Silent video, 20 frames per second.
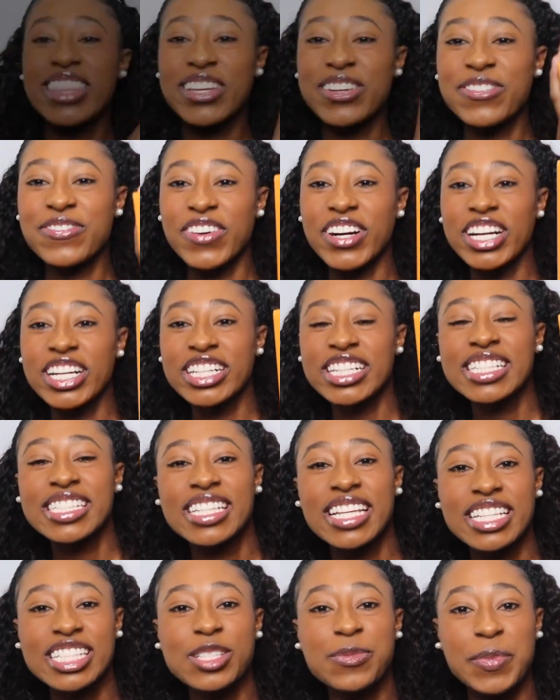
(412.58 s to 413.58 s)
the
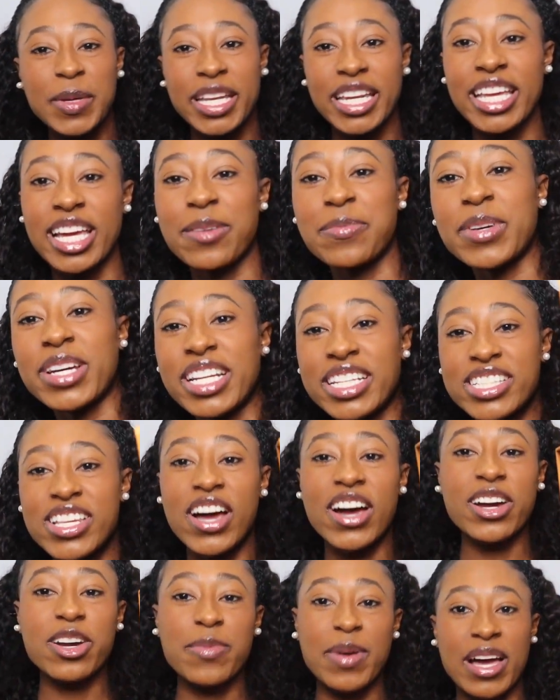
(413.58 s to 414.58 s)
first Speedy I'm gonna
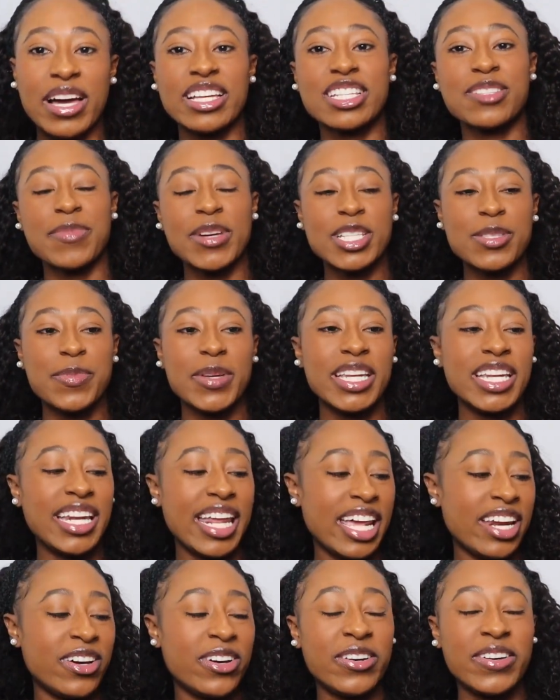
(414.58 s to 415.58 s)
talk about is my Speedy
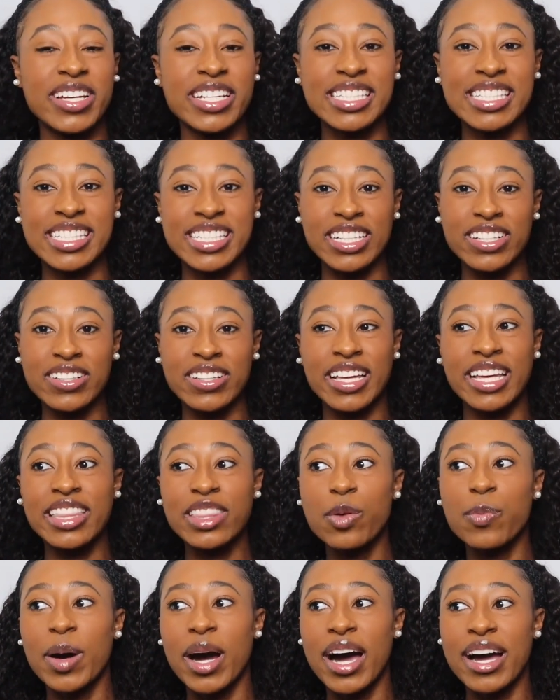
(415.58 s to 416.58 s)
Nano. It's still
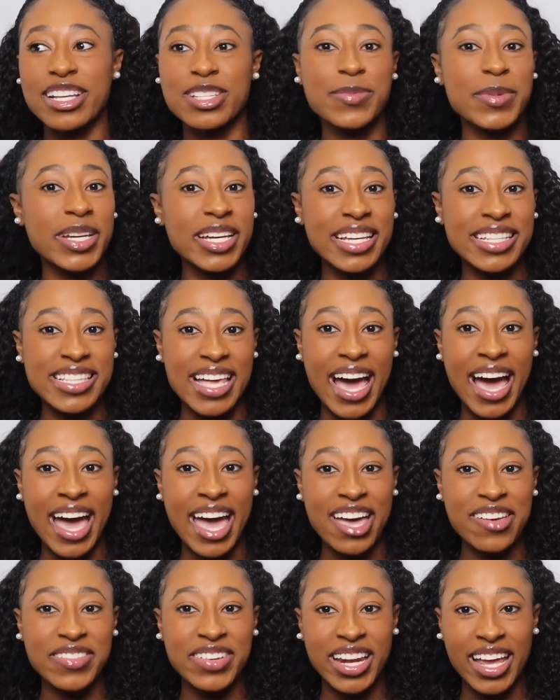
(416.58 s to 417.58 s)
in the box because I
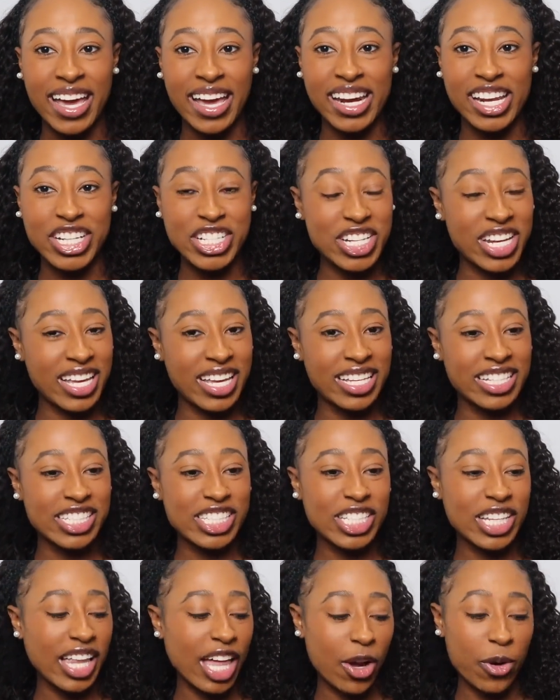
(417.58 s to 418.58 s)
haven't had a chance
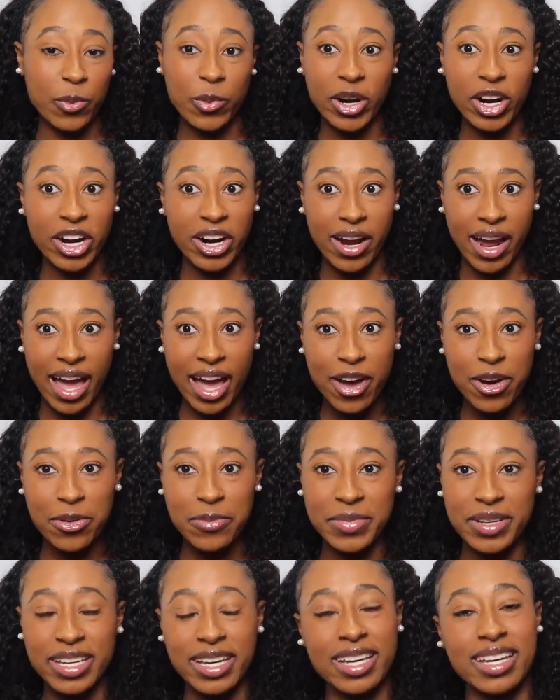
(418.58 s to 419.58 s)
to like wear her
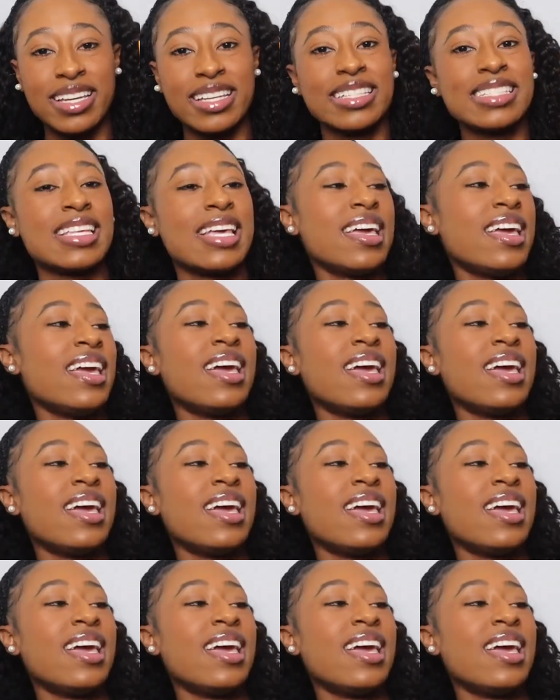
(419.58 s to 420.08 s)
out because